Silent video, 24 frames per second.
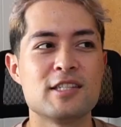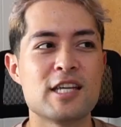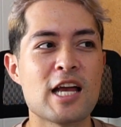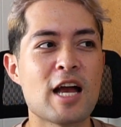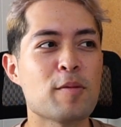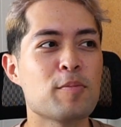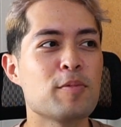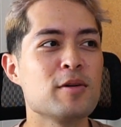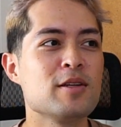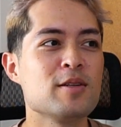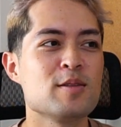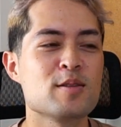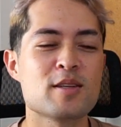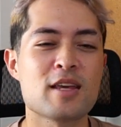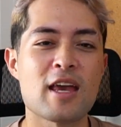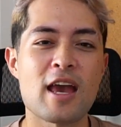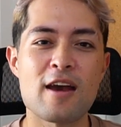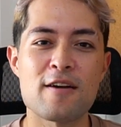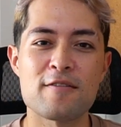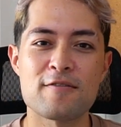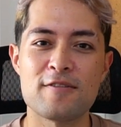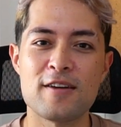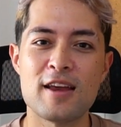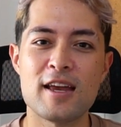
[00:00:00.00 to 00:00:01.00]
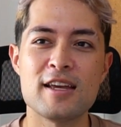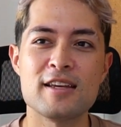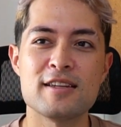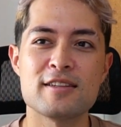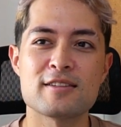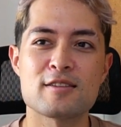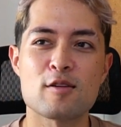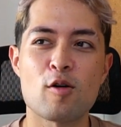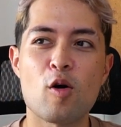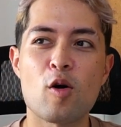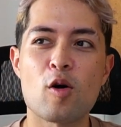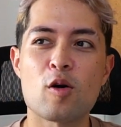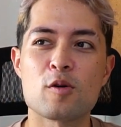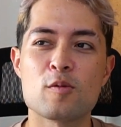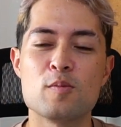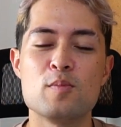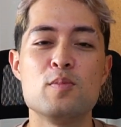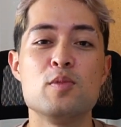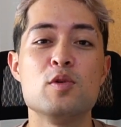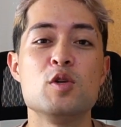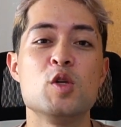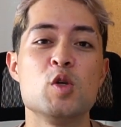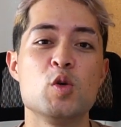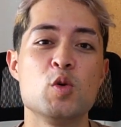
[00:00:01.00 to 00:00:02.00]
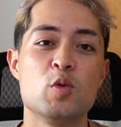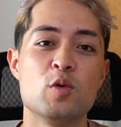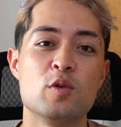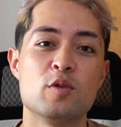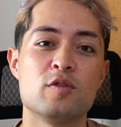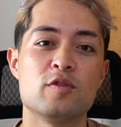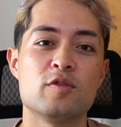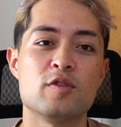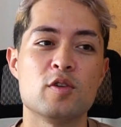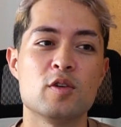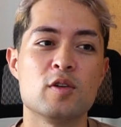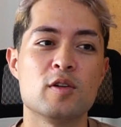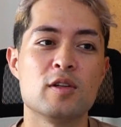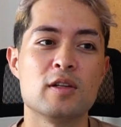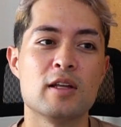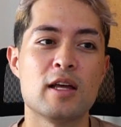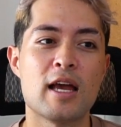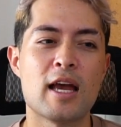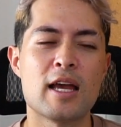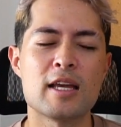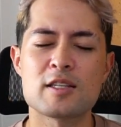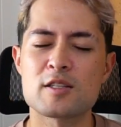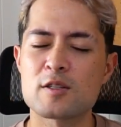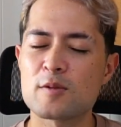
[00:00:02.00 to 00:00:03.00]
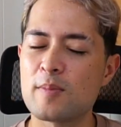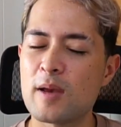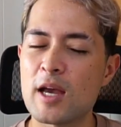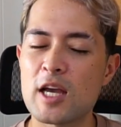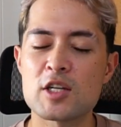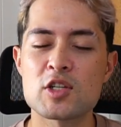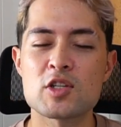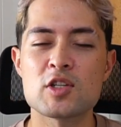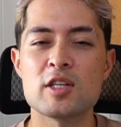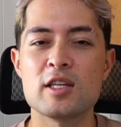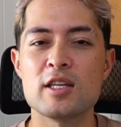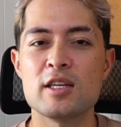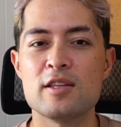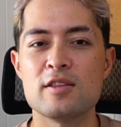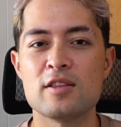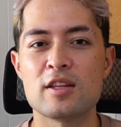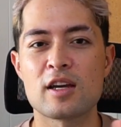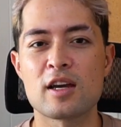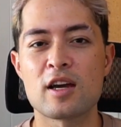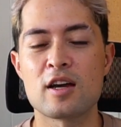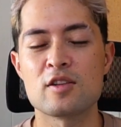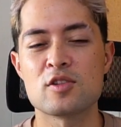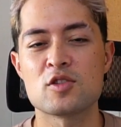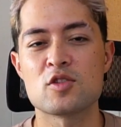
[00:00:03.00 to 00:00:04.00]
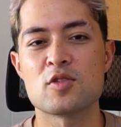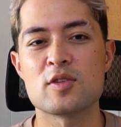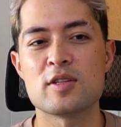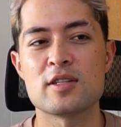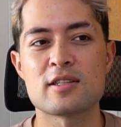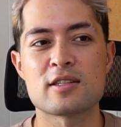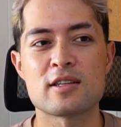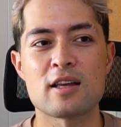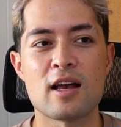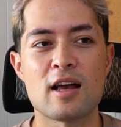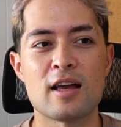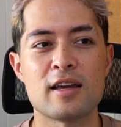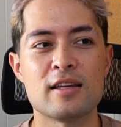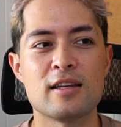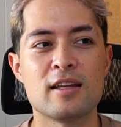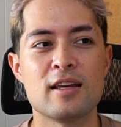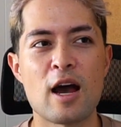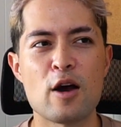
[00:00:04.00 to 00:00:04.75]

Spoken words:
Japanese cafes are beautiful, especially in the countryside.